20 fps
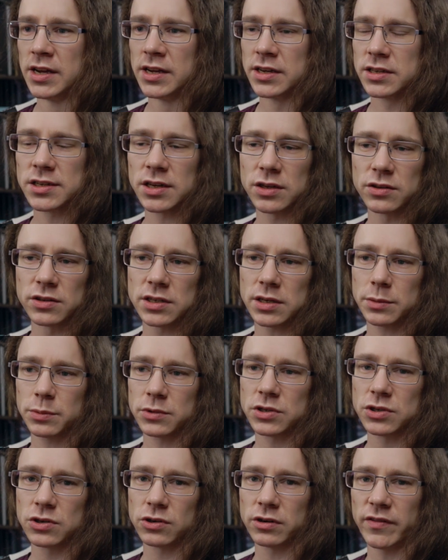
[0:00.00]
So the double
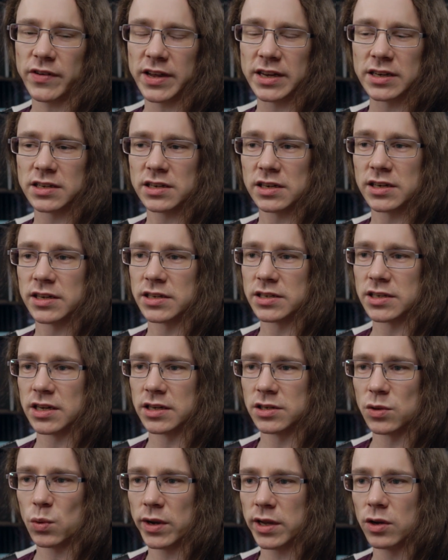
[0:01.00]
score event is
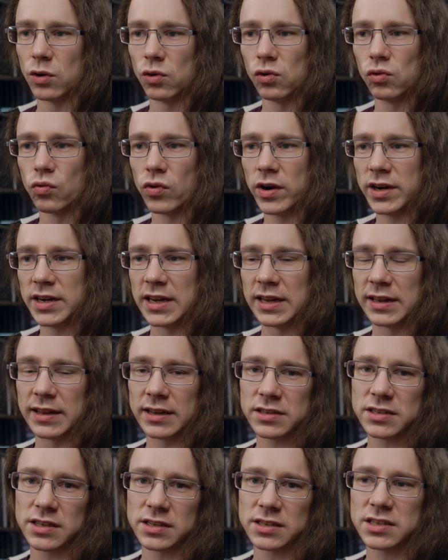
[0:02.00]
underway already. That
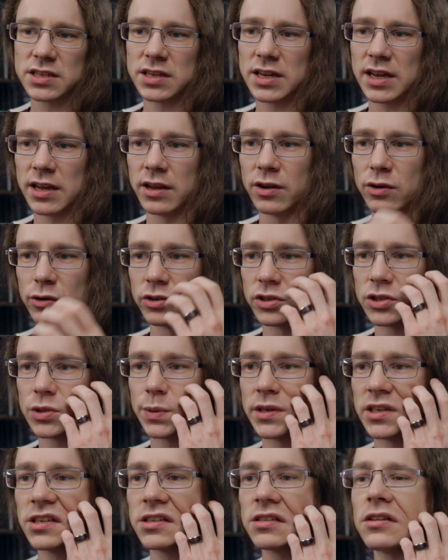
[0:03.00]
starts today, August
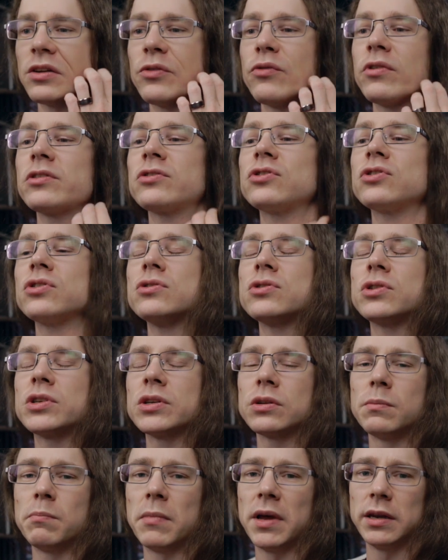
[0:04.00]
20th, and runs through
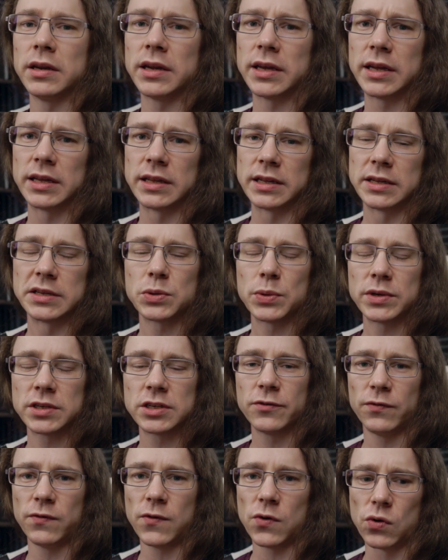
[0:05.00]
till Monday, the
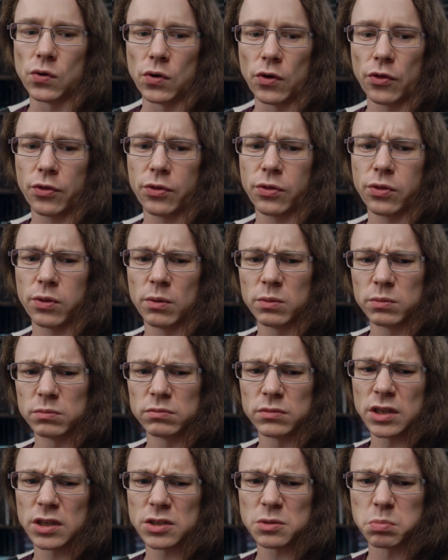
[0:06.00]
24th. I
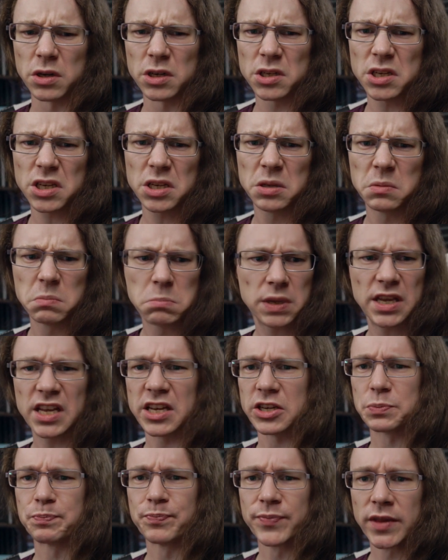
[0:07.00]
think that's Monday?
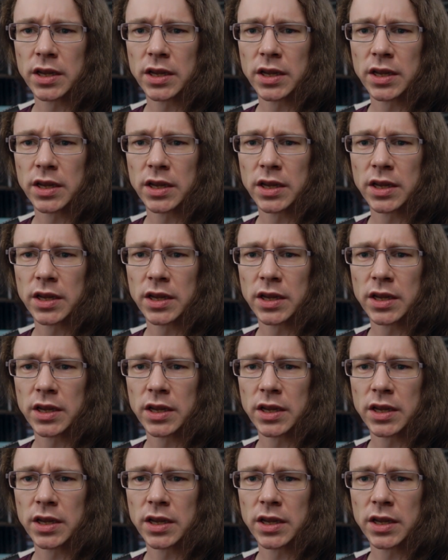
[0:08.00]
Yes.